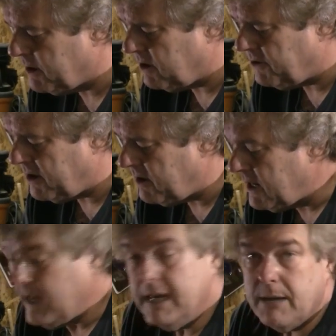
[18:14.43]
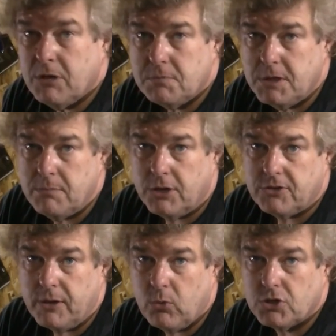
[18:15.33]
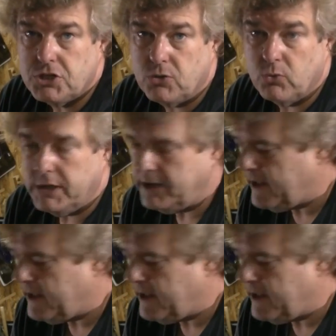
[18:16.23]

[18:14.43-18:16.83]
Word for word: put it on there, it must be the belt that they want you to run